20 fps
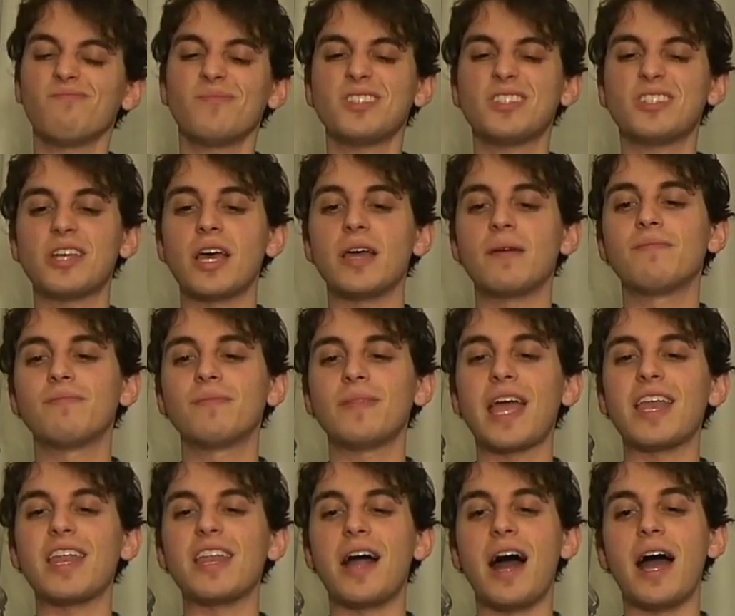let's say,
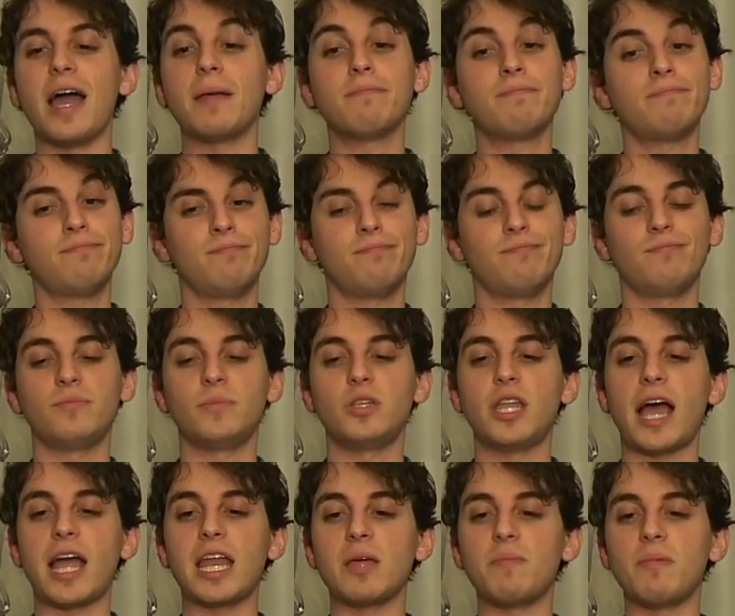89,
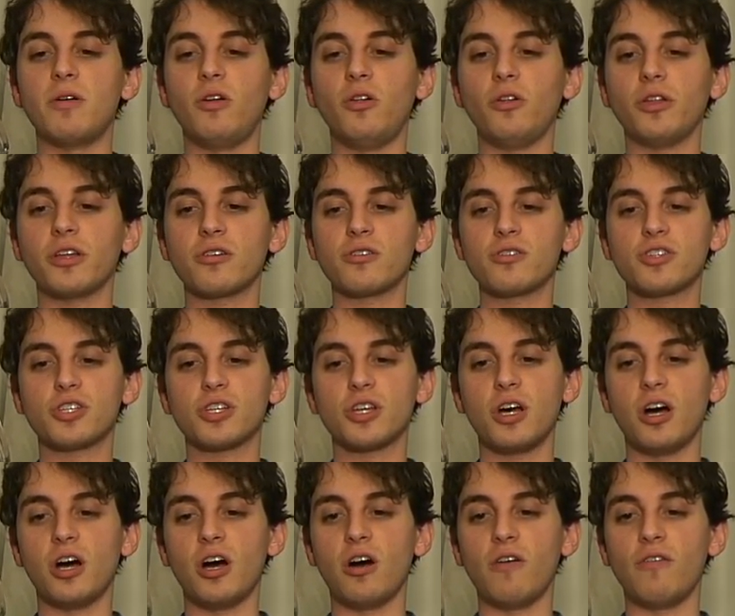90 milliliters
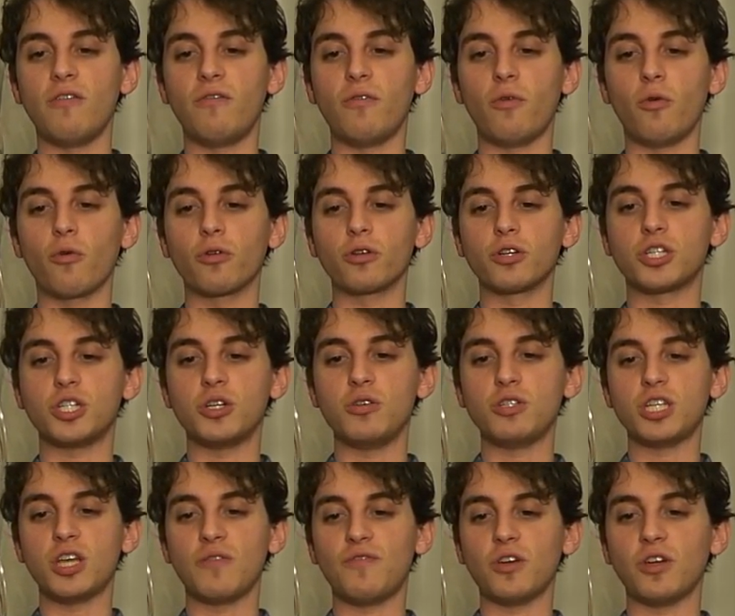of orange
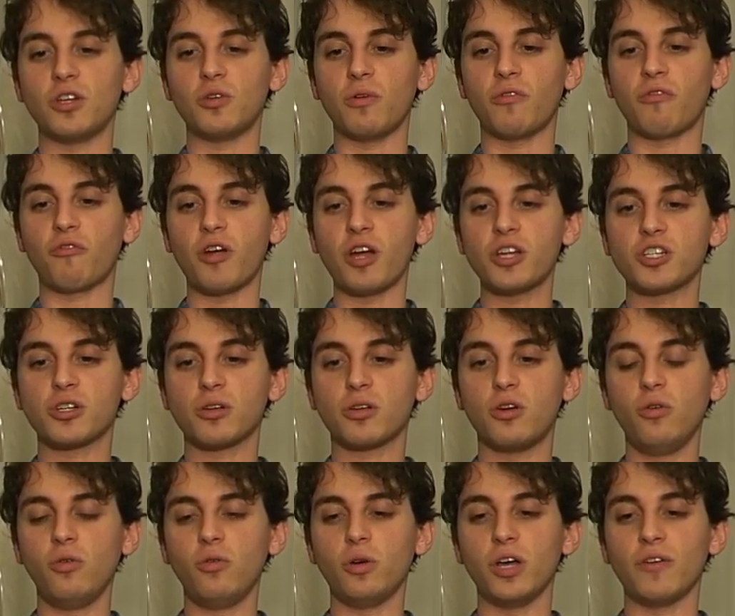juice. If you can do it fresh,
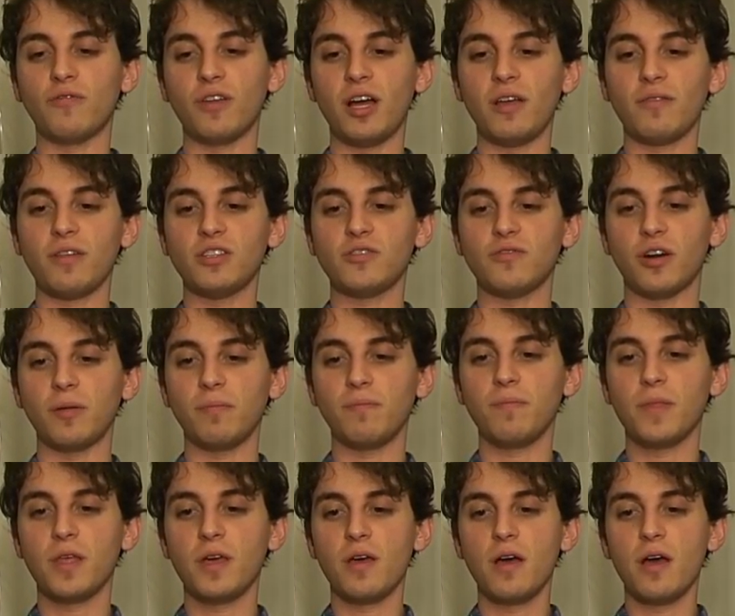cool. If not, that's fine.
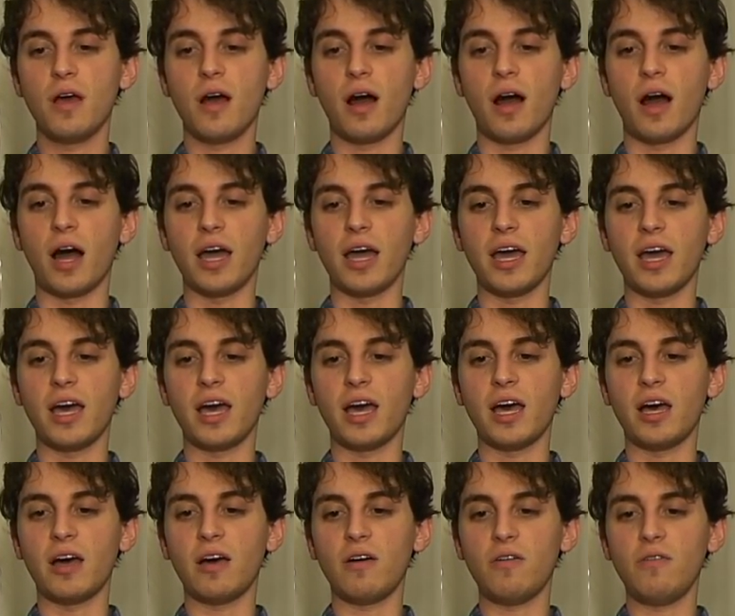I
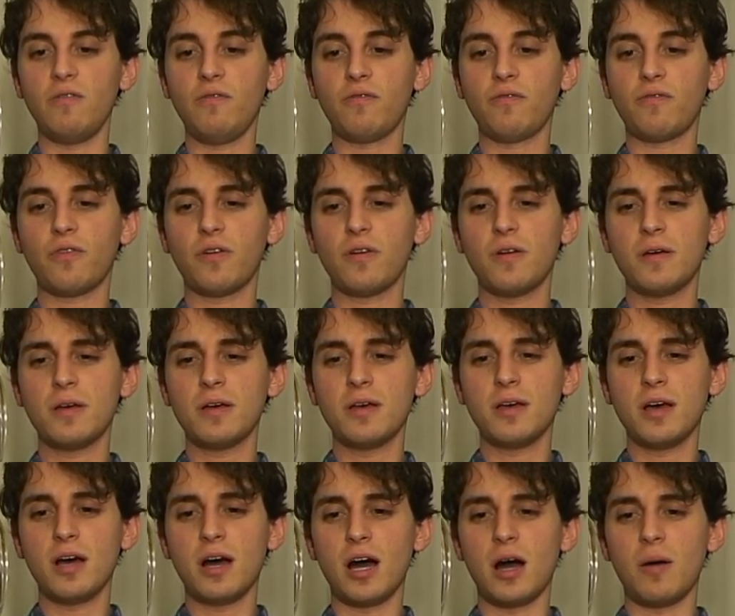have
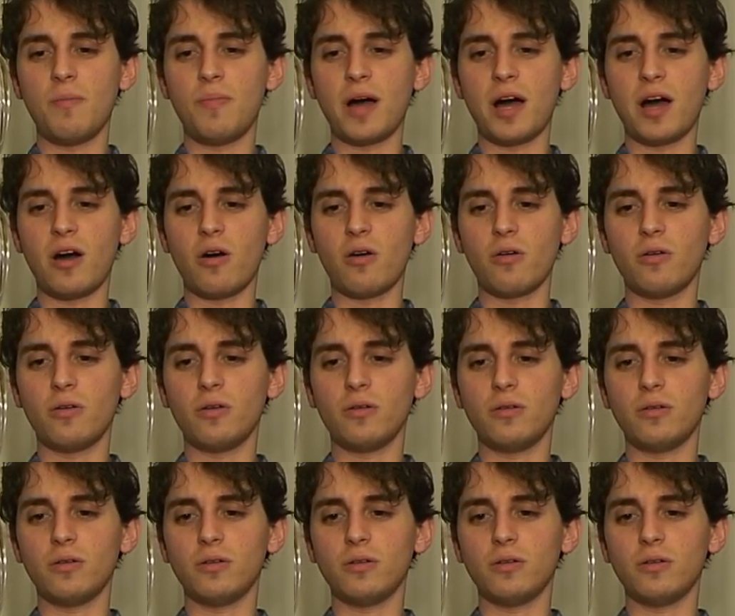about,